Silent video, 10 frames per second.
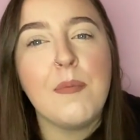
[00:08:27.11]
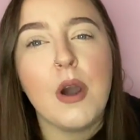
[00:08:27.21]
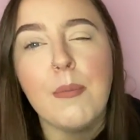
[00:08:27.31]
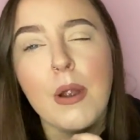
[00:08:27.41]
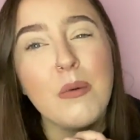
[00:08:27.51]

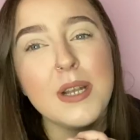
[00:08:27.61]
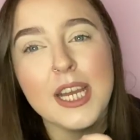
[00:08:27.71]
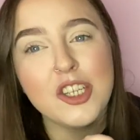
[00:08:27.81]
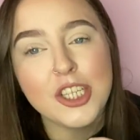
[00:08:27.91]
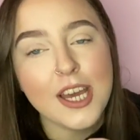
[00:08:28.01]
But I probably won't
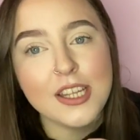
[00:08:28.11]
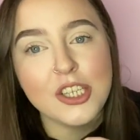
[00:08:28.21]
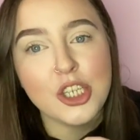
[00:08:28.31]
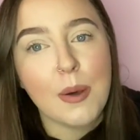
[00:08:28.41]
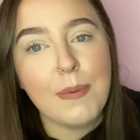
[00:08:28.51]
actually take
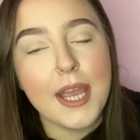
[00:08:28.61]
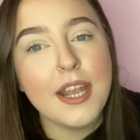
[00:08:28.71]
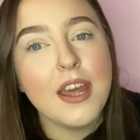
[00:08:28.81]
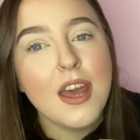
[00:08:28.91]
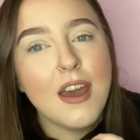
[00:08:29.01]
this shopping,